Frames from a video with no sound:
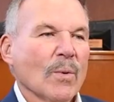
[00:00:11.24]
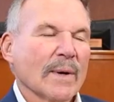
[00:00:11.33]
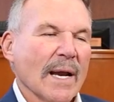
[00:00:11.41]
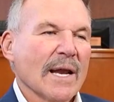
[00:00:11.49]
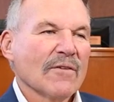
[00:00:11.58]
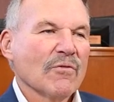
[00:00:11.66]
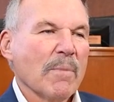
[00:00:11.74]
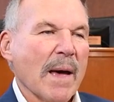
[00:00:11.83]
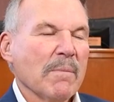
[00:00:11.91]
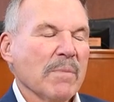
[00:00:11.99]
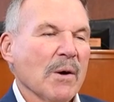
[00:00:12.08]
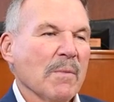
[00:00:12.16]
What I love
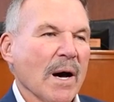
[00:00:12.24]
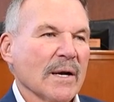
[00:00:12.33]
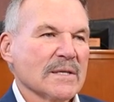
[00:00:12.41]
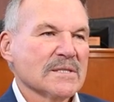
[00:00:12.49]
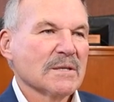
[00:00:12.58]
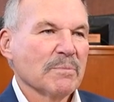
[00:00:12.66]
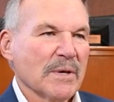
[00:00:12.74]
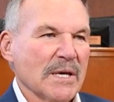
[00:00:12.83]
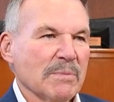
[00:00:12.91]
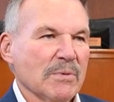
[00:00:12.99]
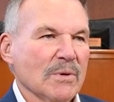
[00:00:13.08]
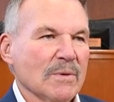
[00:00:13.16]
about Beaumont is the
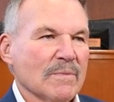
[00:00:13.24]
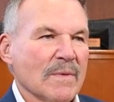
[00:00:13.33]
people.